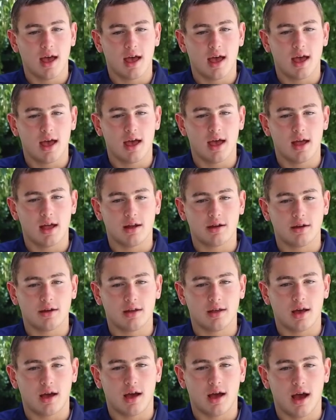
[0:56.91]
And
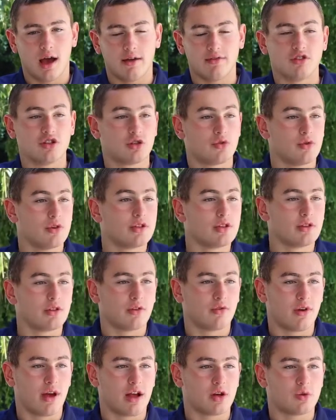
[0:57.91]
I've just recently
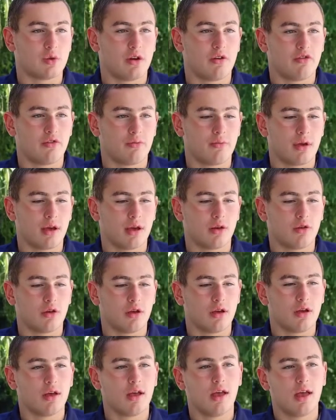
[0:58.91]
graduated from
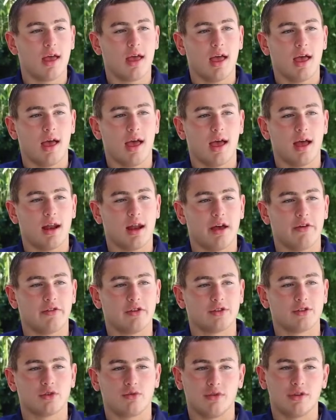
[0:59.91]
Hungary, and I've
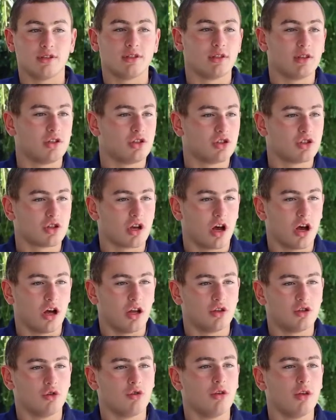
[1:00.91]
also recently just
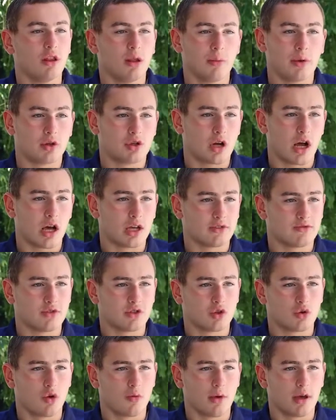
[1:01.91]
gone to the Olympic trials for
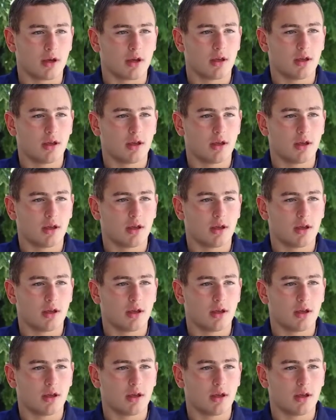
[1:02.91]
swimming